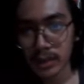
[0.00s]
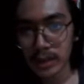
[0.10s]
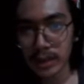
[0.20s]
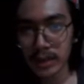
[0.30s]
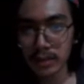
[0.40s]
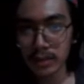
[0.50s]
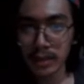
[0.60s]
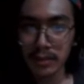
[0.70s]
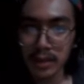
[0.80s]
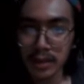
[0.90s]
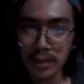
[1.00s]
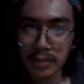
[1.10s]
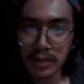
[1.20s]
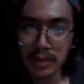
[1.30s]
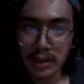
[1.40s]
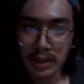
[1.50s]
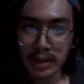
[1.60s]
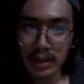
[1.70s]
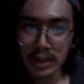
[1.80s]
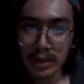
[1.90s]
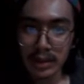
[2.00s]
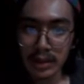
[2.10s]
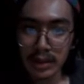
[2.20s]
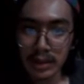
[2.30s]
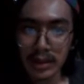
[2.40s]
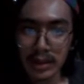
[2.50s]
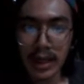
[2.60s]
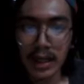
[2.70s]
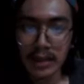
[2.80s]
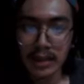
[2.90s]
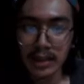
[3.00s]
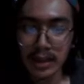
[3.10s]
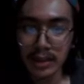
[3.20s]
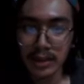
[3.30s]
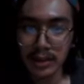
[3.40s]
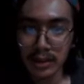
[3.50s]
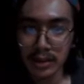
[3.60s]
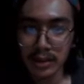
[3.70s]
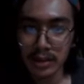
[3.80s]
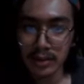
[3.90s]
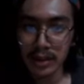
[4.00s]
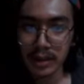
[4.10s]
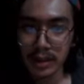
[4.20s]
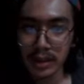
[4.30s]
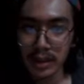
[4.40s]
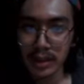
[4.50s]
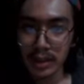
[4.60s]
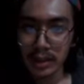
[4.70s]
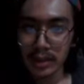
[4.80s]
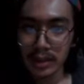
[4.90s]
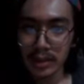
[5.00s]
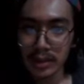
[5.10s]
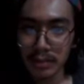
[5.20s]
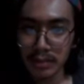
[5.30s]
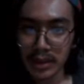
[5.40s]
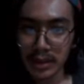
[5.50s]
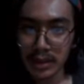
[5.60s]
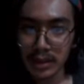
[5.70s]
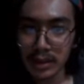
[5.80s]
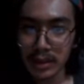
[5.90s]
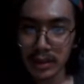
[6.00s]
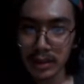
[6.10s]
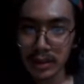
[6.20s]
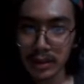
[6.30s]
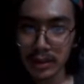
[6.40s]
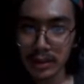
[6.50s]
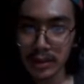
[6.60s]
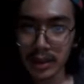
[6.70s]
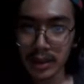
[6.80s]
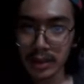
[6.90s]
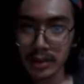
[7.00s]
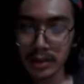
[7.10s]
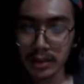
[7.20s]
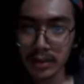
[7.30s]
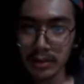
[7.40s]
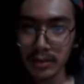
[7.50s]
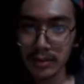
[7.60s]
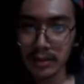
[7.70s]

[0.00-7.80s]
takes whatever input it has and store it, so we can just simply use that. So we